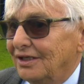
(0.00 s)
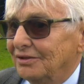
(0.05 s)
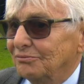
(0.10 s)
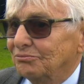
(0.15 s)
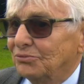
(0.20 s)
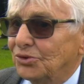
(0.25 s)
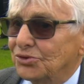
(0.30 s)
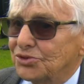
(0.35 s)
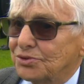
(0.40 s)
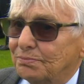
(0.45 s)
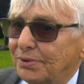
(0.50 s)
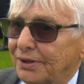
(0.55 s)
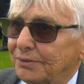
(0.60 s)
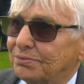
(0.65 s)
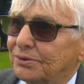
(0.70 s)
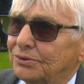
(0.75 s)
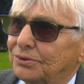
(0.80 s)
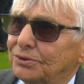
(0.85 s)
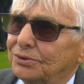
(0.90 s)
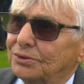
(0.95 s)
most
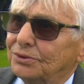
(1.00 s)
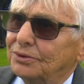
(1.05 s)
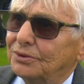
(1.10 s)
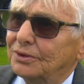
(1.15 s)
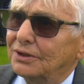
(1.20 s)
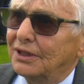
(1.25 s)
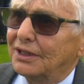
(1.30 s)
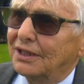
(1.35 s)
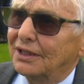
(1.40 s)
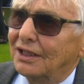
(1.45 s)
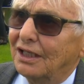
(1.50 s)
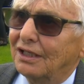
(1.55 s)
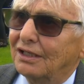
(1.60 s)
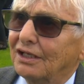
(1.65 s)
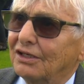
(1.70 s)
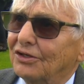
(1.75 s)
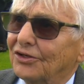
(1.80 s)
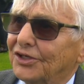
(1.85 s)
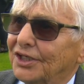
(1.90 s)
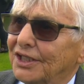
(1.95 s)
people who are
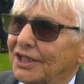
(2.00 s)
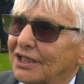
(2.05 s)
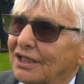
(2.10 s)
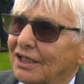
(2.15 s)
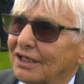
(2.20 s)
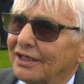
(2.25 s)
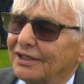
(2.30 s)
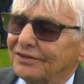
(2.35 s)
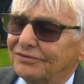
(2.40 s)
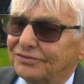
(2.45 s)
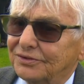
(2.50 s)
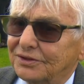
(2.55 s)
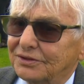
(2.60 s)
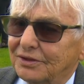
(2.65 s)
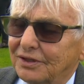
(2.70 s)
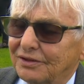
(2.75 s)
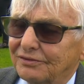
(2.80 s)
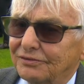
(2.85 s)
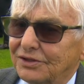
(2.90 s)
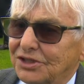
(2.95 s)
lucky in life and
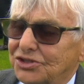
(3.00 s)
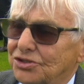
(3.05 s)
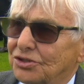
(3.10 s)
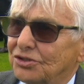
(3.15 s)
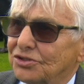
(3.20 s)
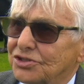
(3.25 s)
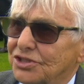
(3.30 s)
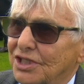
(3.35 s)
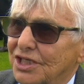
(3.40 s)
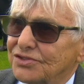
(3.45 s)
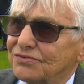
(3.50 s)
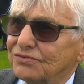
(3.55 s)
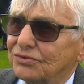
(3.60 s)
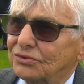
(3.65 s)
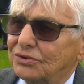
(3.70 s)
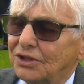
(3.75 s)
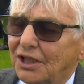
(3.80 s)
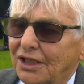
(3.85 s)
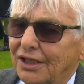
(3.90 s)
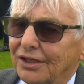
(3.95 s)
are successful,
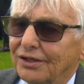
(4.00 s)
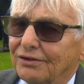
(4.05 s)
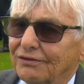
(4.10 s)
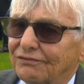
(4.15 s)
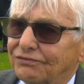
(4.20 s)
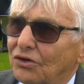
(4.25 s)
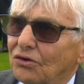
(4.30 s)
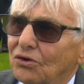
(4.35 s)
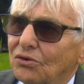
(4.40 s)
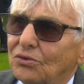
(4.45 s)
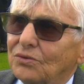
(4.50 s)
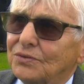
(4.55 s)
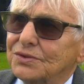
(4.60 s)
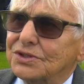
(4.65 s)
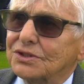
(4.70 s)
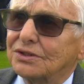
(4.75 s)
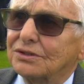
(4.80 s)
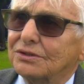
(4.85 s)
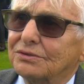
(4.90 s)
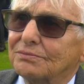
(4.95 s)
they've
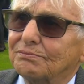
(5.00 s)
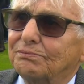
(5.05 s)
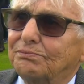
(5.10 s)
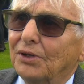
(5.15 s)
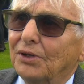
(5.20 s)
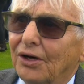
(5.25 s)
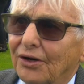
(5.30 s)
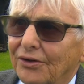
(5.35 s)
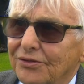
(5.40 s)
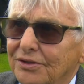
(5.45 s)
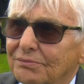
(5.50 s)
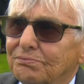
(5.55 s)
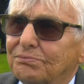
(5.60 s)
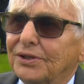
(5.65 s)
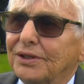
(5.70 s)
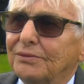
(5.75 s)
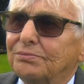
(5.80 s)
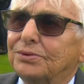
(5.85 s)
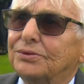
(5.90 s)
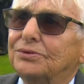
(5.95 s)
always got other
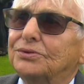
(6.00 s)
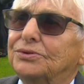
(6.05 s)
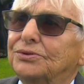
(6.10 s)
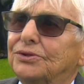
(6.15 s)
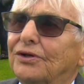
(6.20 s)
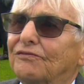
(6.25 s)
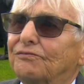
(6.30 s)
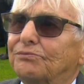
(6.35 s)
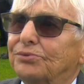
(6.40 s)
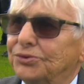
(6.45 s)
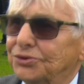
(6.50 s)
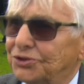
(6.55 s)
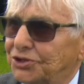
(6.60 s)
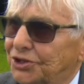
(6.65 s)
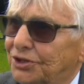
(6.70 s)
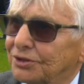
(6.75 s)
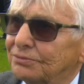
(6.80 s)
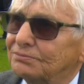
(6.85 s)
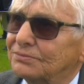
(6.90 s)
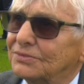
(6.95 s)
people who have pushed
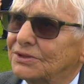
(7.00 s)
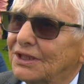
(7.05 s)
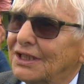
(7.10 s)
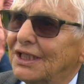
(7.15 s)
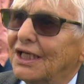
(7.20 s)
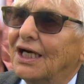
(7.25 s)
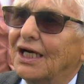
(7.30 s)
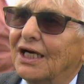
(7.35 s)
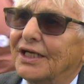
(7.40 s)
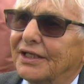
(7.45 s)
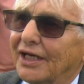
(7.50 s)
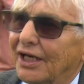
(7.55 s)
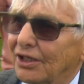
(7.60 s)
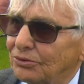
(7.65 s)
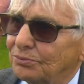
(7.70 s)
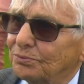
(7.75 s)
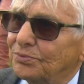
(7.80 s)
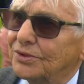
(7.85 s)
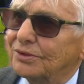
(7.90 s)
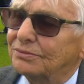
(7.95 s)
them and
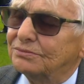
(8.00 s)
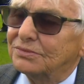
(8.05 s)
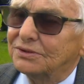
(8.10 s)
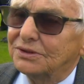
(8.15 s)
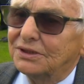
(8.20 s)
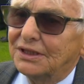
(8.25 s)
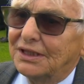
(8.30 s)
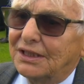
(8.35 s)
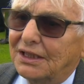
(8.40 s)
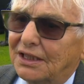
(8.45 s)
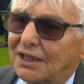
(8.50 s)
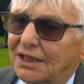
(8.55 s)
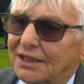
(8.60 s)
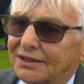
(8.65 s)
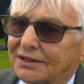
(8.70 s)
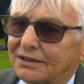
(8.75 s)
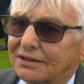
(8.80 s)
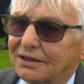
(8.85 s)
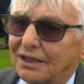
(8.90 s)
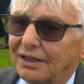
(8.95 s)
helped them.
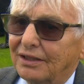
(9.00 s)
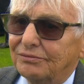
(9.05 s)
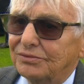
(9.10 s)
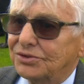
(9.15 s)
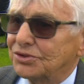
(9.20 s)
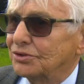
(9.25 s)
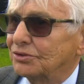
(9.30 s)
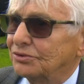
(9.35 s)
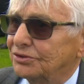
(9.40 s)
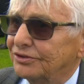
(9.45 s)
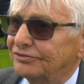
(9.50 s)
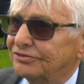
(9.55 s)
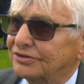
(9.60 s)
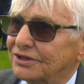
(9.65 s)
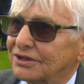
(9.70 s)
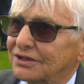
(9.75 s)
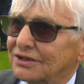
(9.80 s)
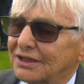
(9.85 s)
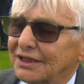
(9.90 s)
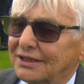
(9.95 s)
And I was no
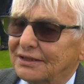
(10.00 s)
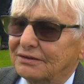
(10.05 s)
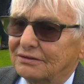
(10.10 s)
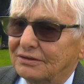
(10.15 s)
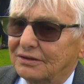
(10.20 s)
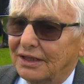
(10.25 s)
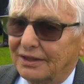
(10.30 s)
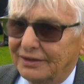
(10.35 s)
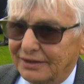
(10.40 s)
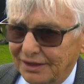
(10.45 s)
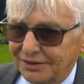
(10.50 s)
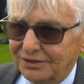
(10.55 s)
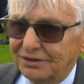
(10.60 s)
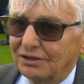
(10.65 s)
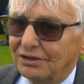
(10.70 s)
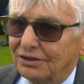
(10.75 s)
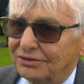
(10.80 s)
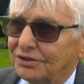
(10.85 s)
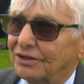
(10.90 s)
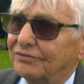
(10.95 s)
different. You know, I had a
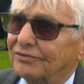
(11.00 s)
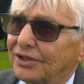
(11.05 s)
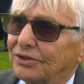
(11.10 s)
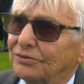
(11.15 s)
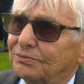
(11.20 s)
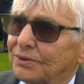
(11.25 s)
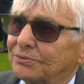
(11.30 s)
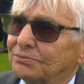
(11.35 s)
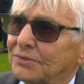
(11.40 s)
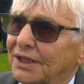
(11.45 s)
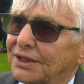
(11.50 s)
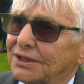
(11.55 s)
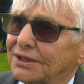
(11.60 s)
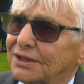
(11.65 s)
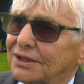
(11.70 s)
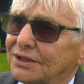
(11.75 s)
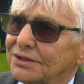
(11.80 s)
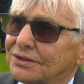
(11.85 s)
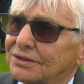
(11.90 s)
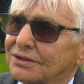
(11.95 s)
lot of help in my
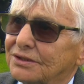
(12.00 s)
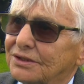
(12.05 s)
days.